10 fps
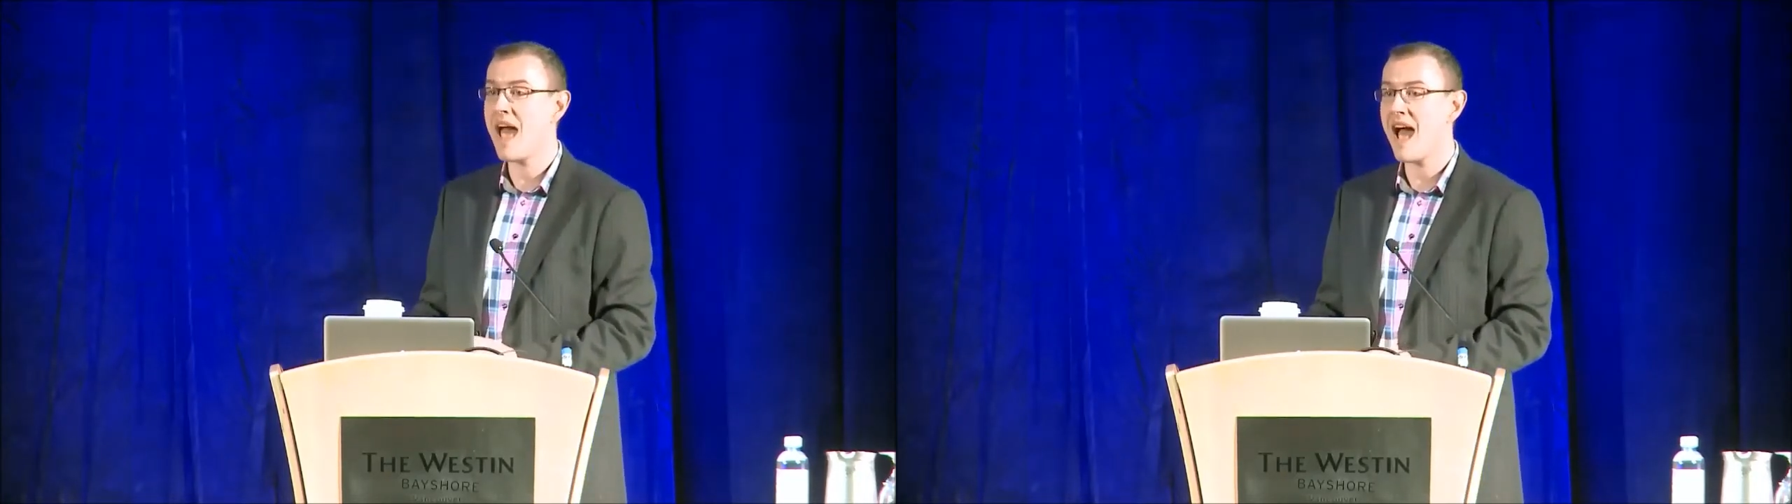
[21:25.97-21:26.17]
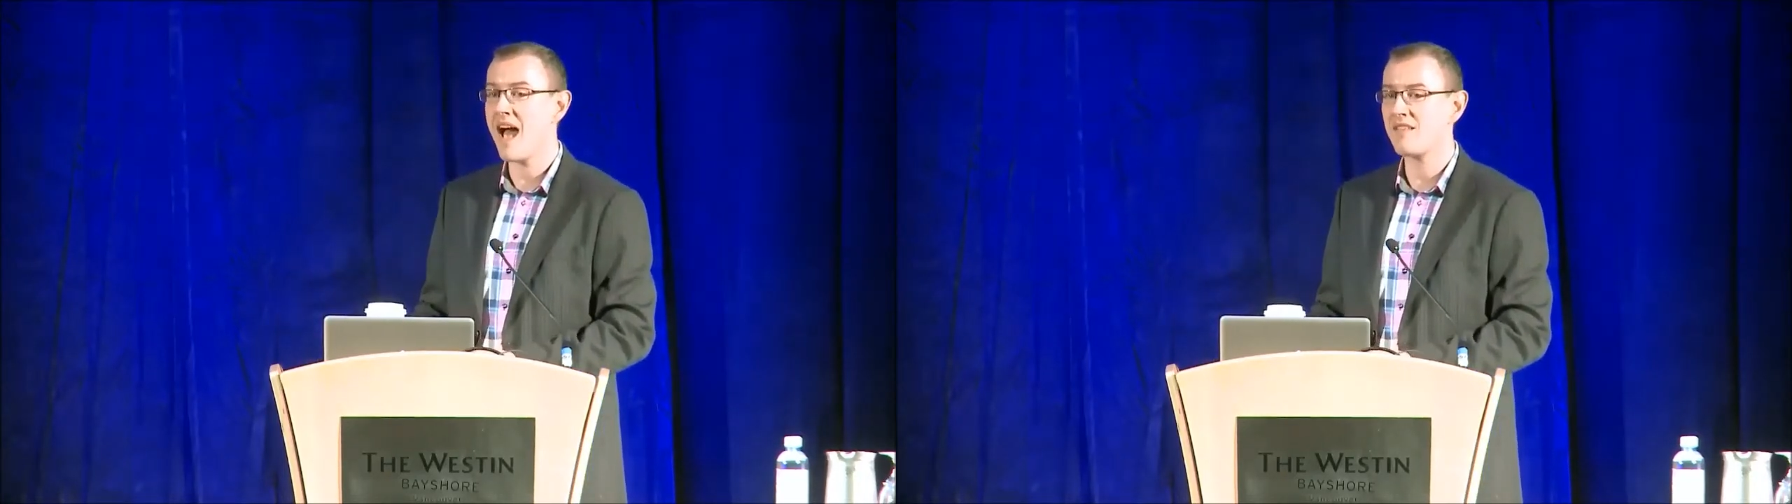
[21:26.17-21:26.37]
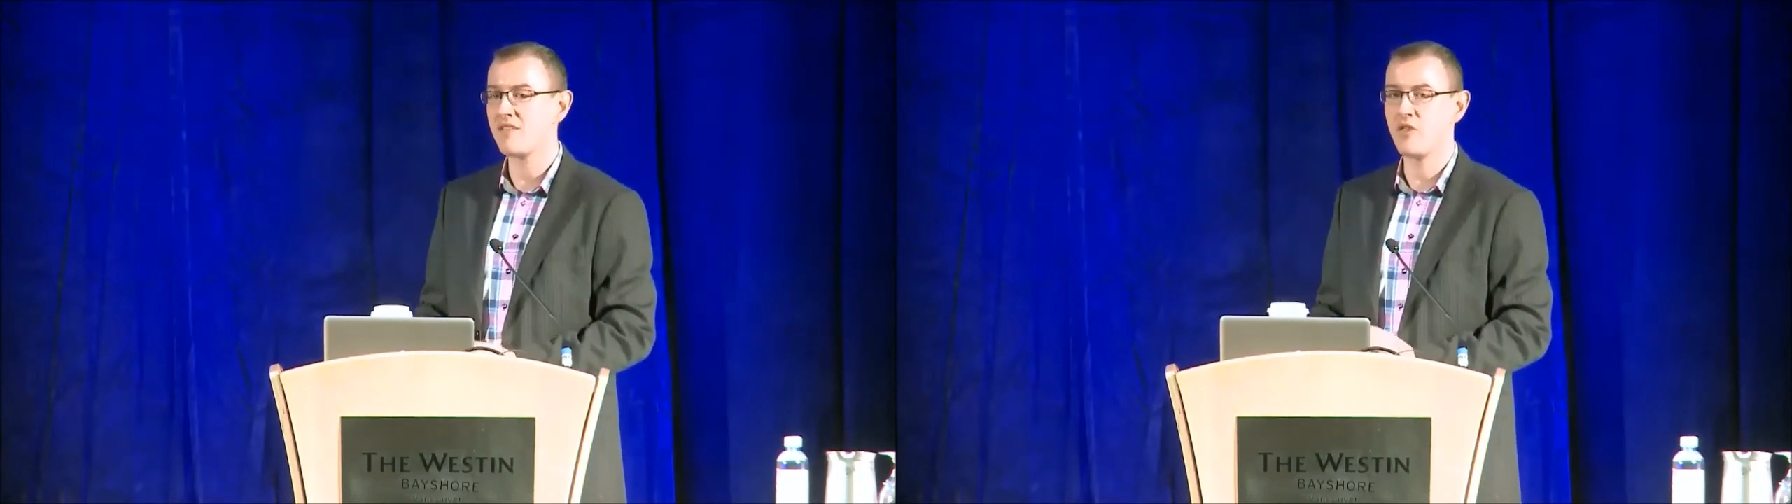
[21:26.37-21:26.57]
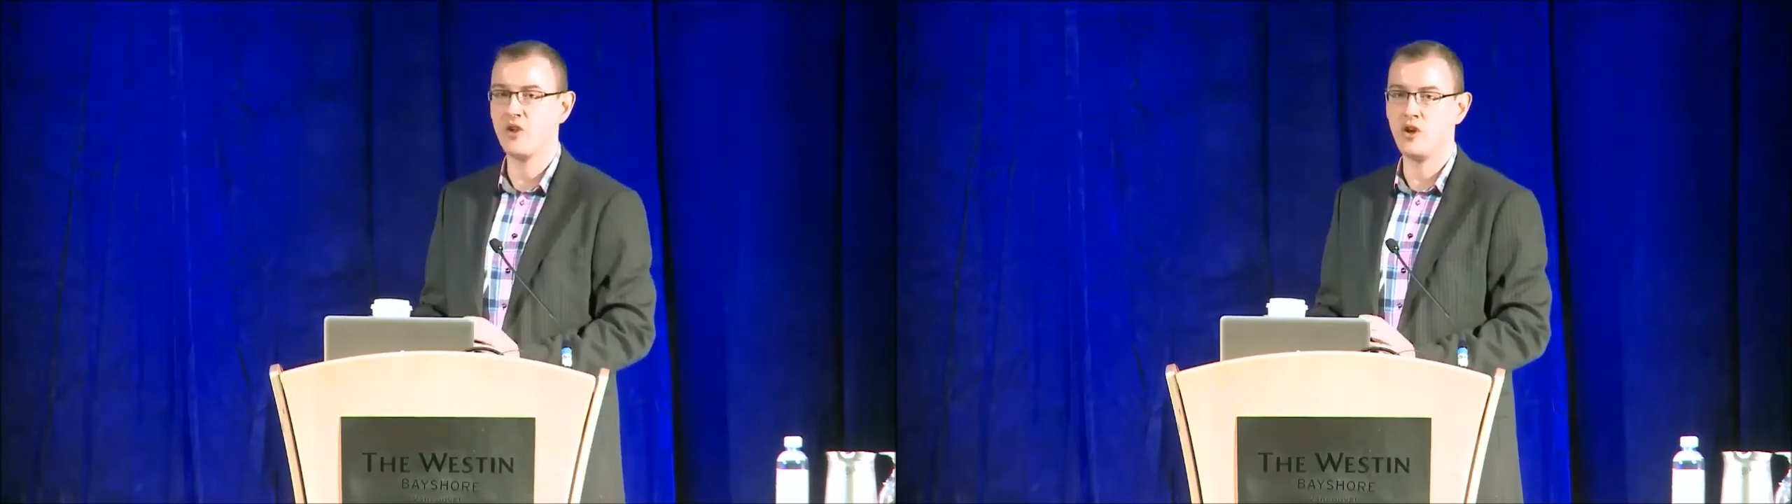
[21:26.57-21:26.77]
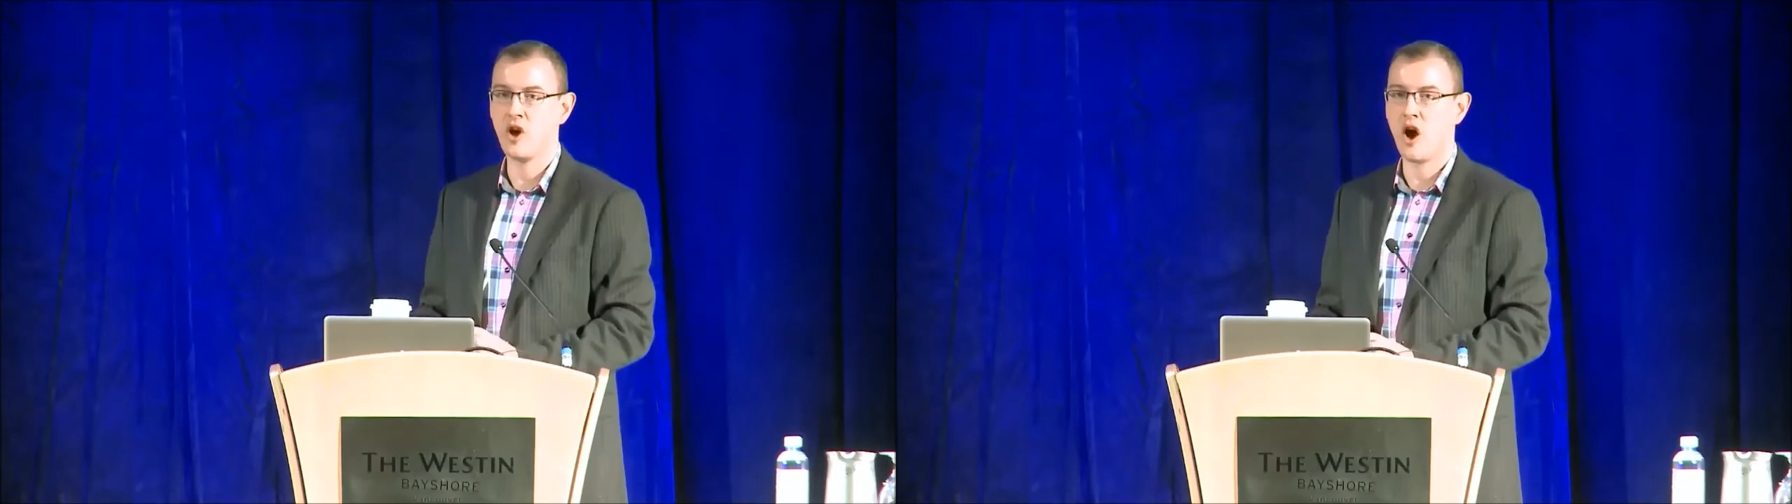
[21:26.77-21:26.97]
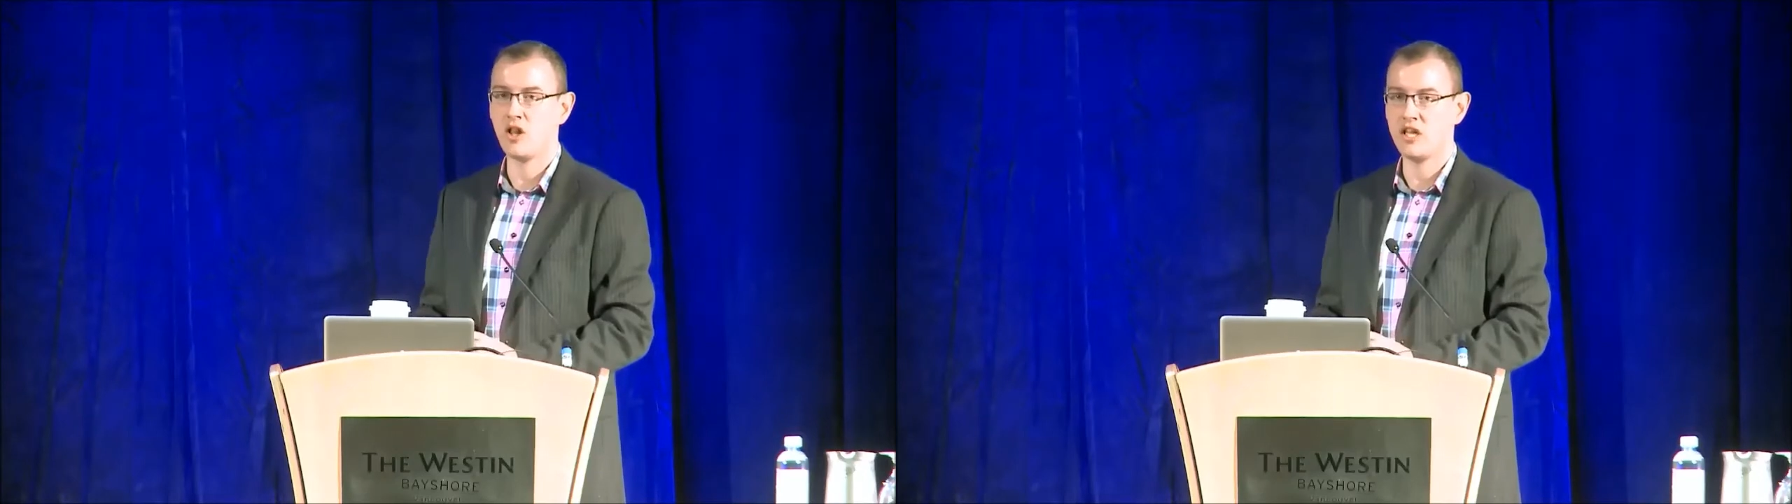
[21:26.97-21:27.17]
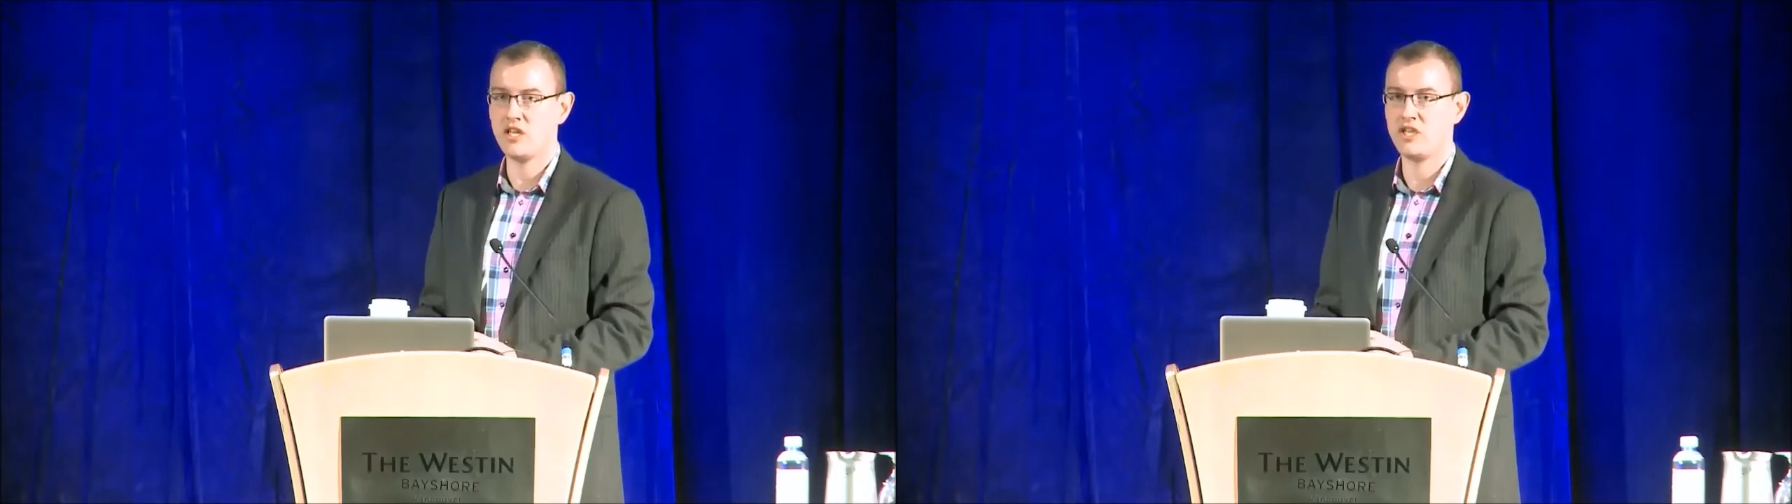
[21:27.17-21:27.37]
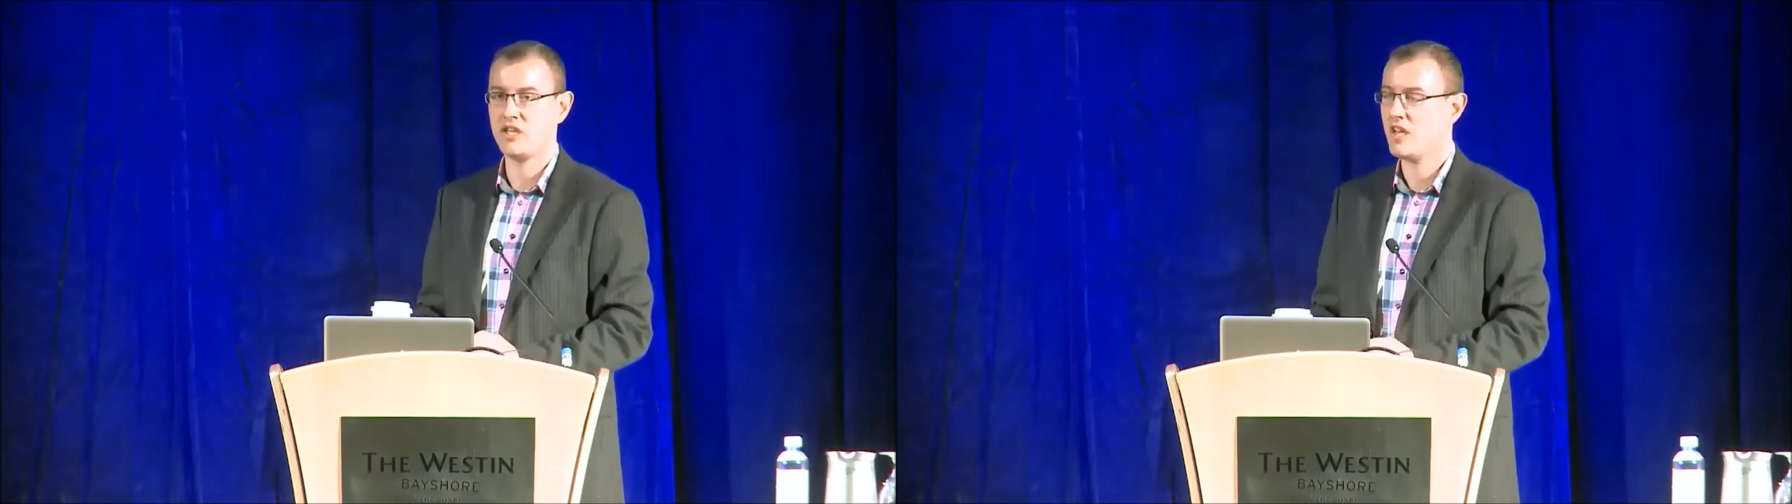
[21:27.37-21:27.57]
as the
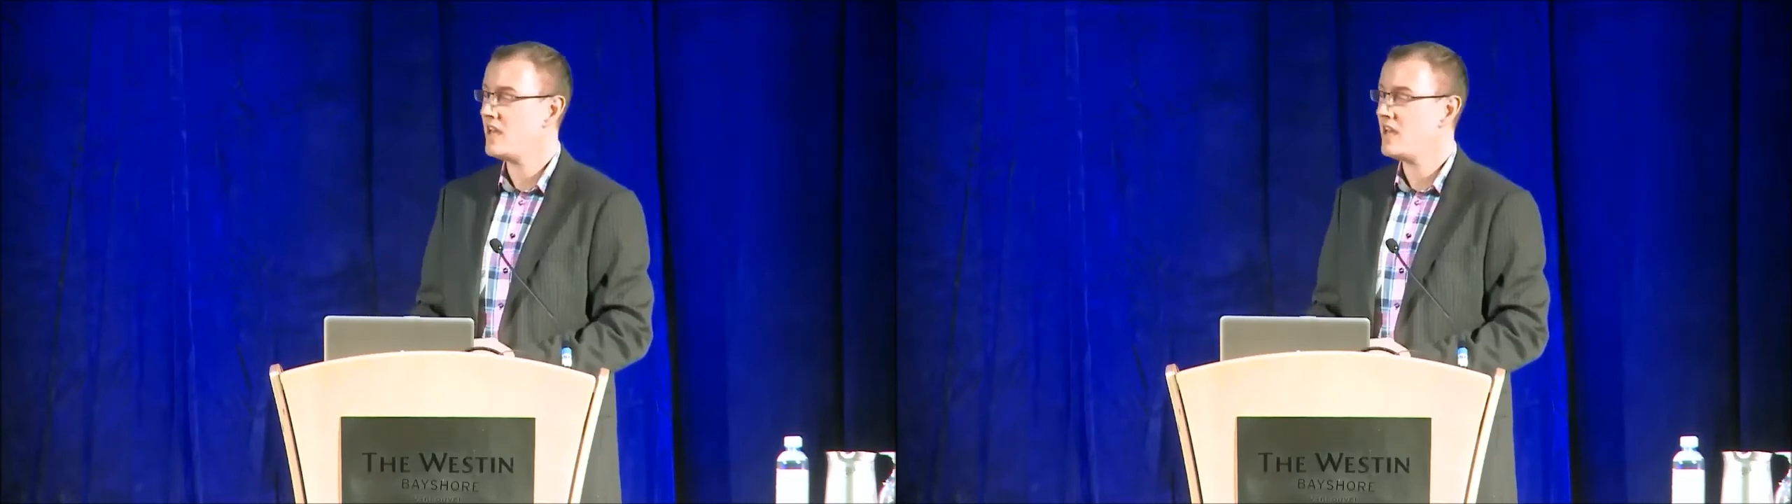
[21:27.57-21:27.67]
knowledge.